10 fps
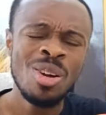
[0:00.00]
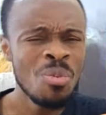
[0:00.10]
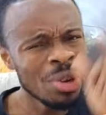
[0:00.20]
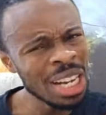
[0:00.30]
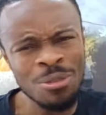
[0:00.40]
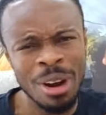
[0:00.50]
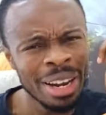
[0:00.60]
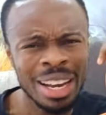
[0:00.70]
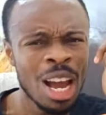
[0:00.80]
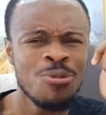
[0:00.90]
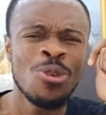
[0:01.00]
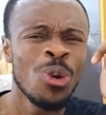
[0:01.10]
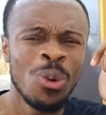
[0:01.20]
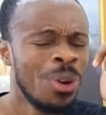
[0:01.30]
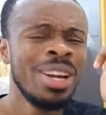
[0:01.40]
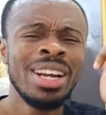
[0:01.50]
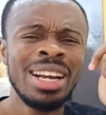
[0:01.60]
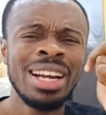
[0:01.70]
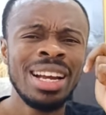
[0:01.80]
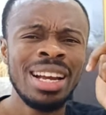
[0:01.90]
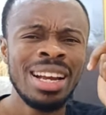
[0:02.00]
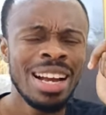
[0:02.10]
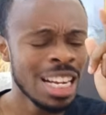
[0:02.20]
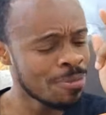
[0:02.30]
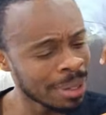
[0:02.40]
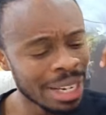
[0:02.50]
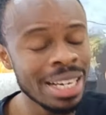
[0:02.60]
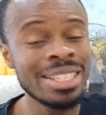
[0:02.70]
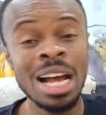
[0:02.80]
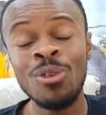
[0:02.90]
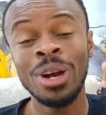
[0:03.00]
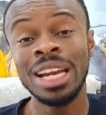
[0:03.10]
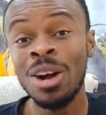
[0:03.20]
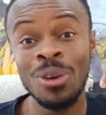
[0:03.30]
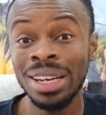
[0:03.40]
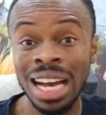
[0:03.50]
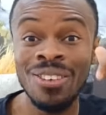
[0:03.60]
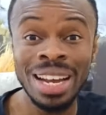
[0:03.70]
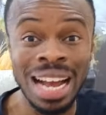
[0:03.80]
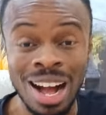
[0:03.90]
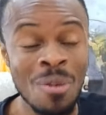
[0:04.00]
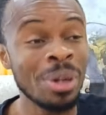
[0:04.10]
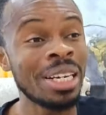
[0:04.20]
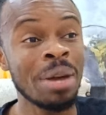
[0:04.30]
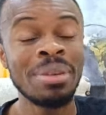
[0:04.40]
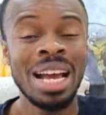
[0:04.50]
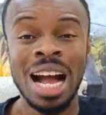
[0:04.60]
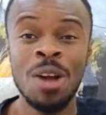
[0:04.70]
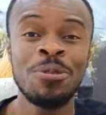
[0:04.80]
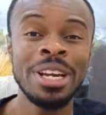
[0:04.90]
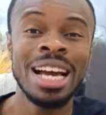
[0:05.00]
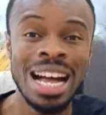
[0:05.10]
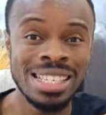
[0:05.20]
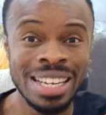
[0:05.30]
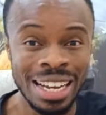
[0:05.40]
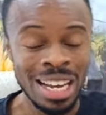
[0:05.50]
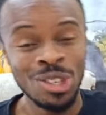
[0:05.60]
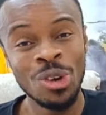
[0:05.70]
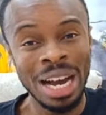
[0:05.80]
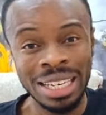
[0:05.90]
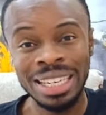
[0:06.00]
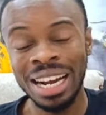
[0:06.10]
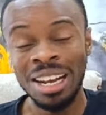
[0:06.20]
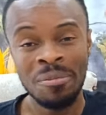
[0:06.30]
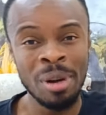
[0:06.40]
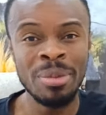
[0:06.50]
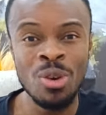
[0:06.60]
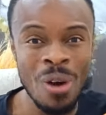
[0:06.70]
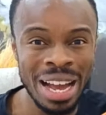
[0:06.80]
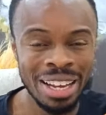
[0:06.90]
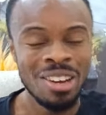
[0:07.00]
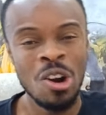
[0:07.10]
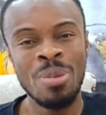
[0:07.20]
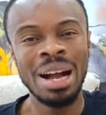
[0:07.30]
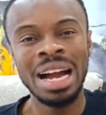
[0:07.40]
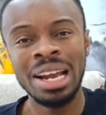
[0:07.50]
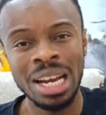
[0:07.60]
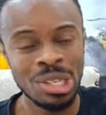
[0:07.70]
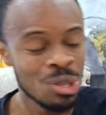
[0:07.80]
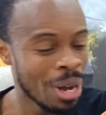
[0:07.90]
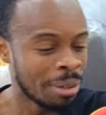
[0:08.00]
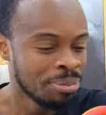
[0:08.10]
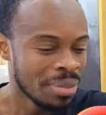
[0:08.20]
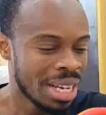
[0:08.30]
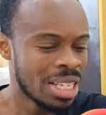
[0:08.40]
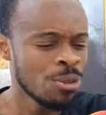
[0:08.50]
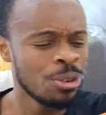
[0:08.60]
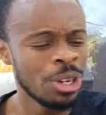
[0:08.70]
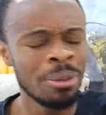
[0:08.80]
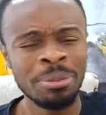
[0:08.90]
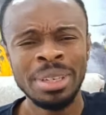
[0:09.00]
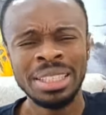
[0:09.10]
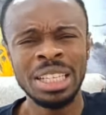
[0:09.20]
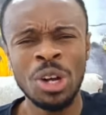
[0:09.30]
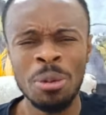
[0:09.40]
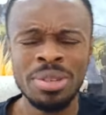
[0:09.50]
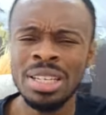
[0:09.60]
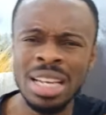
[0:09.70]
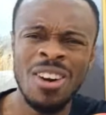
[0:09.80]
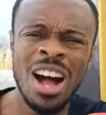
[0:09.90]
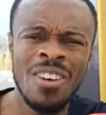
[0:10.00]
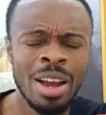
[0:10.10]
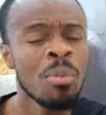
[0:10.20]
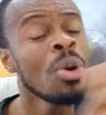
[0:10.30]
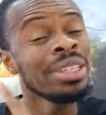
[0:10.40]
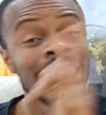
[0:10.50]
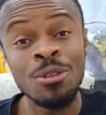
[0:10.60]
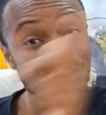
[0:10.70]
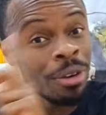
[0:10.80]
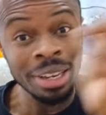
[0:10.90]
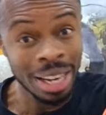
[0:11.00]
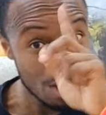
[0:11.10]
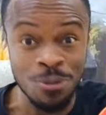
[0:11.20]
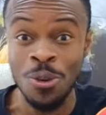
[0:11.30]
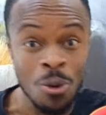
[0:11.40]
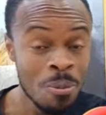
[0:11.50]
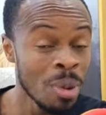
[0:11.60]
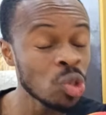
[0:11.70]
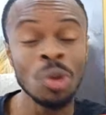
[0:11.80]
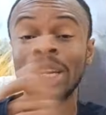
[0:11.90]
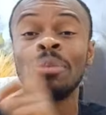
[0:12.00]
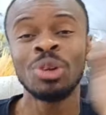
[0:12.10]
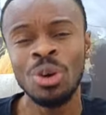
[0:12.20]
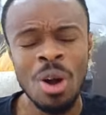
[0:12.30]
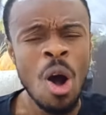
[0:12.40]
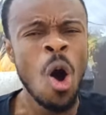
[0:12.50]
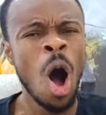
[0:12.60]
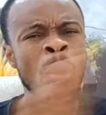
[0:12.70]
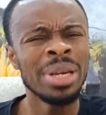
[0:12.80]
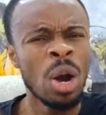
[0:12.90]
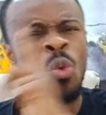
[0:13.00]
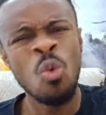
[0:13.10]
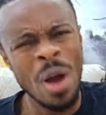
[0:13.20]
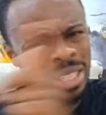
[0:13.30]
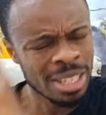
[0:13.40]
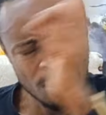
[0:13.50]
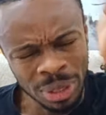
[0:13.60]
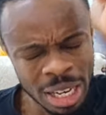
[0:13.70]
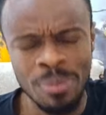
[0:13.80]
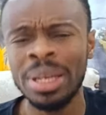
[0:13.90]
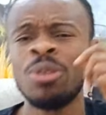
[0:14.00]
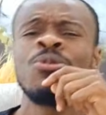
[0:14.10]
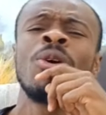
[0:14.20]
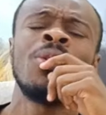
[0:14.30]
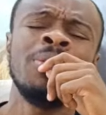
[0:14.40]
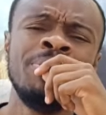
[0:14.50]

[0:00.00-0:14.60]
When you're very careful. Especially some kwadam kwadam we ya. Omo nam Africa say Uganda. Bobby Wine, Oba Ghana and so on. Yes, Freedom, Jacob Caesar. Ha, ha. Munya very careful. Most of them, no. Omu ye Western put your penny for no.